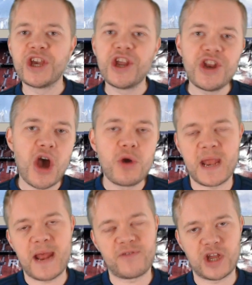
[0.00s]
they're
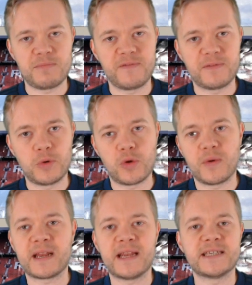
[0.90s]
never going to move the ball
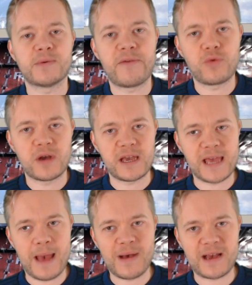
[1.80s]
quickly, so everyone can
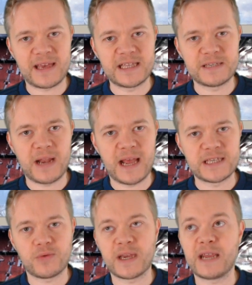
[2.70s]
get back into
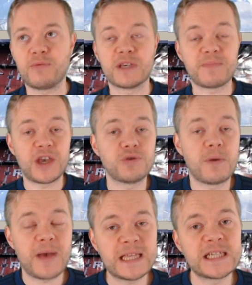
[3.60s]
place quickly, which makes you a
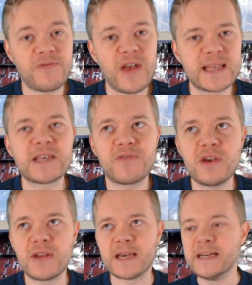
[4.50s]
better defensive
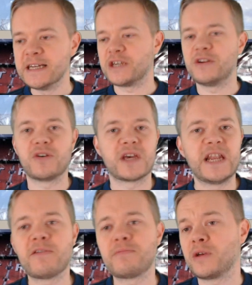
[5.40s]
unit. You look at
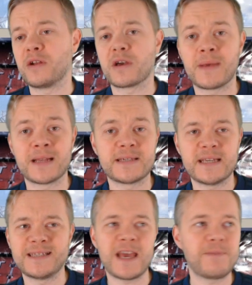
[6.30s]
Liverpool, you look at Man
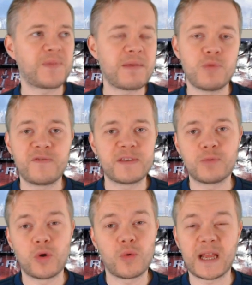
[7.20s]
City, they move the
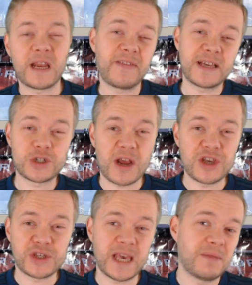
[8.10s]
ball quickly, they
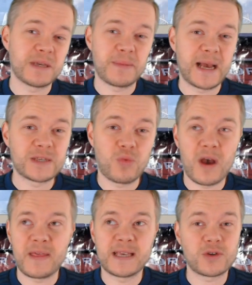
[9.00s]
stretch teams, and that's
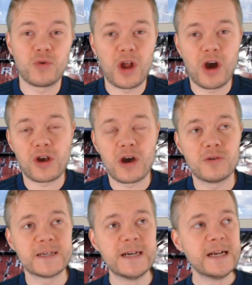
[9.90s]
why they score a lot of
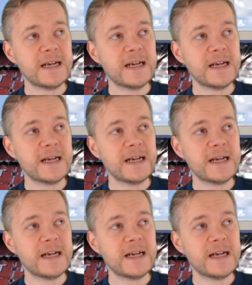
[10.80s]
goals.